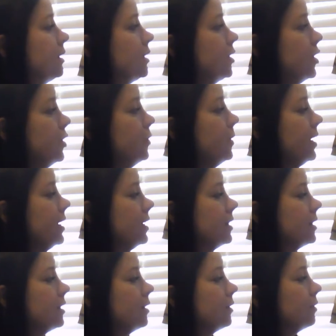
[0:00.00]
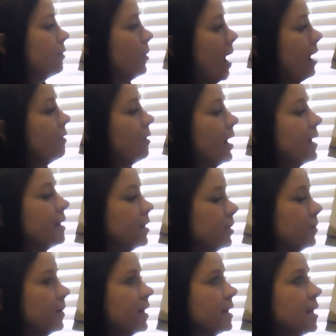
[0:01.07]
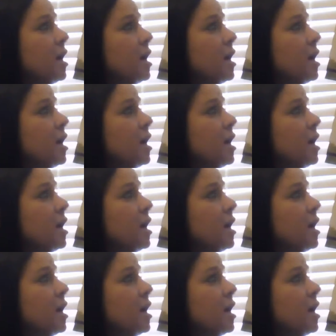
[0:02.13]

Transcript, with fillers: Two weeks. Right, right, two weeks.